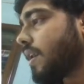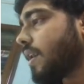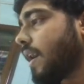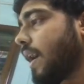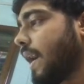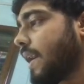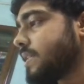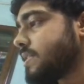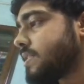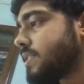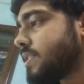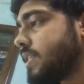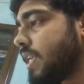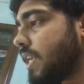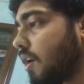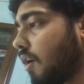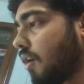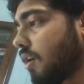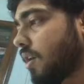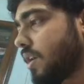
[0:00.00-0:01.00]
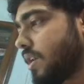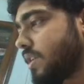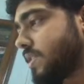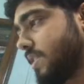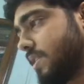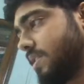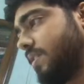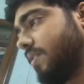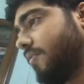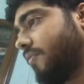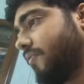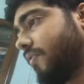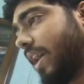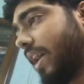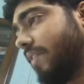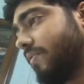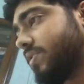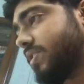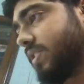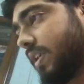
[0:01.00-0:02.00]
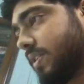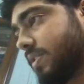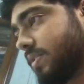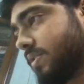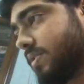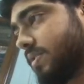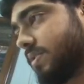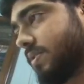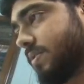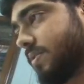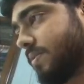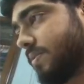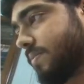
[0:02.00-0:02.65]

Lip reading: And C occurs in 5, 6.